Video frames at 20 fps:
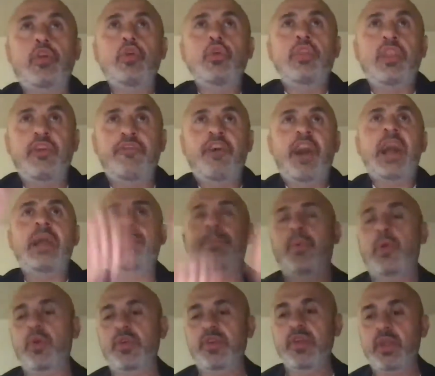two divine
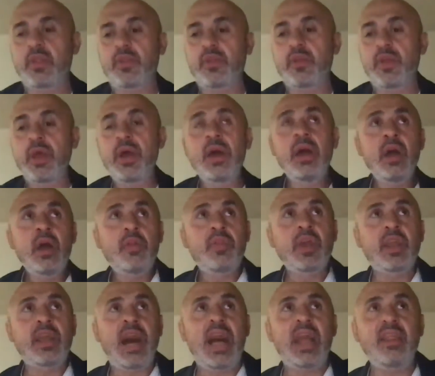persons
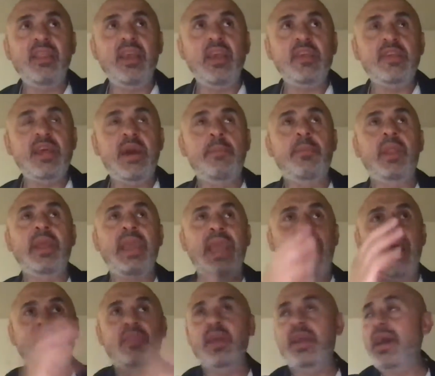the God of the
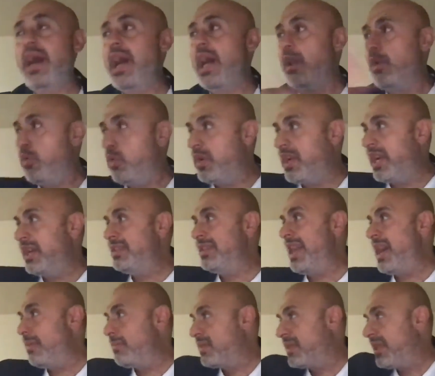assembly and the God who
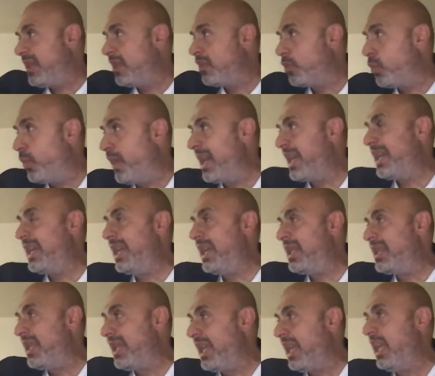condemns these
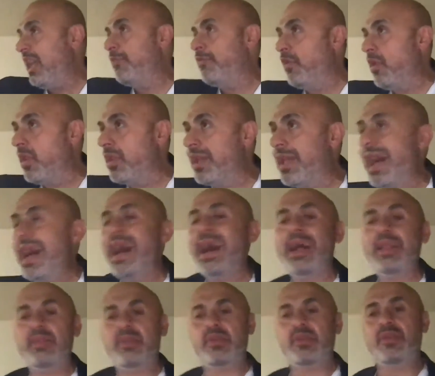wicked, evil
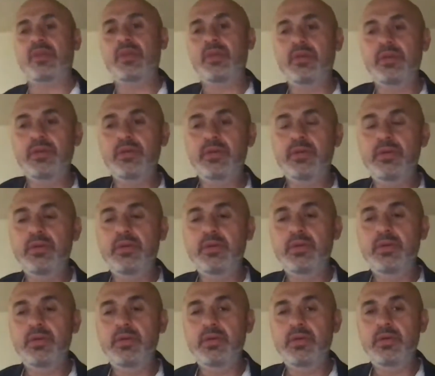gods.
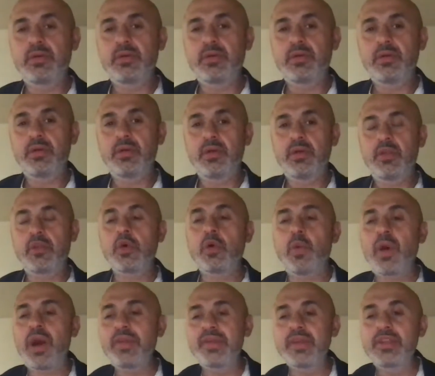So
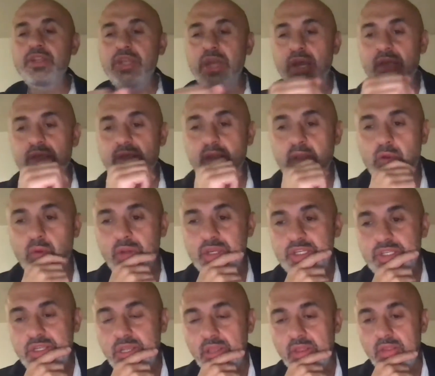it wasn't just
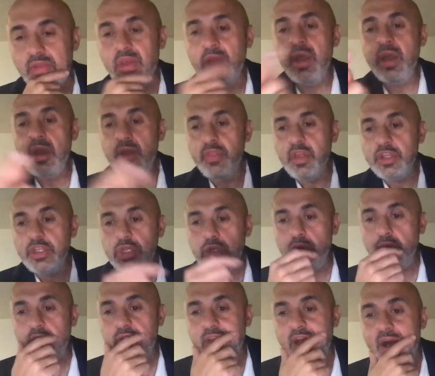Christians, the
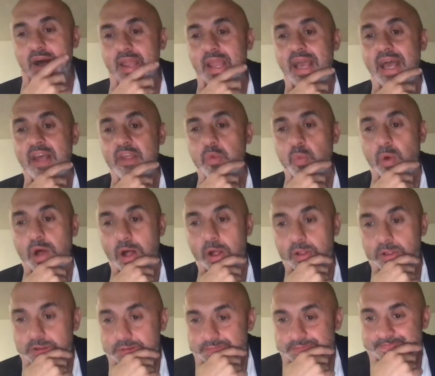Jews saw it as
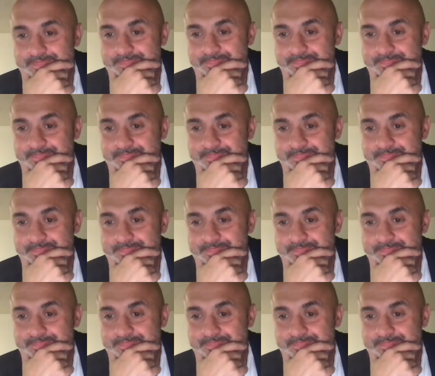well.